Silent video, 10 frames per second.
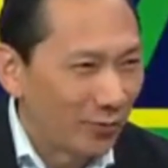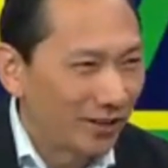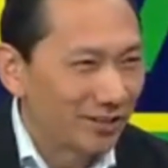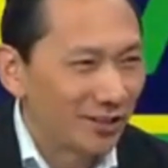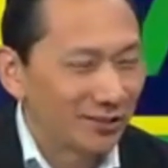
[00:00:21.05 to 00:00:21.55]

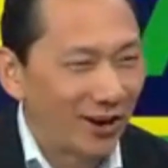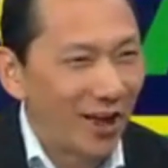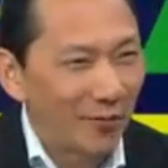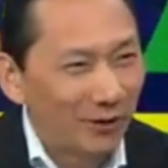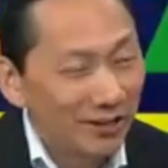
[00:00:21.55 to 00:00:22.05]
because things are
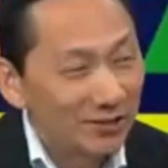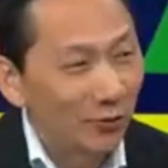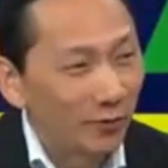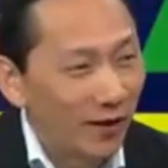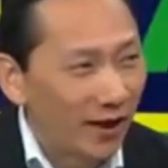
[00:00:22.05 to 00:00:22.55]
happening
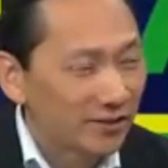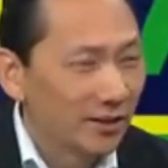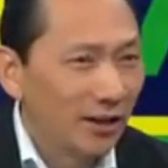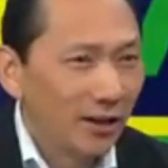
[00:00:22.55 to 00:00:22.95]
so fast.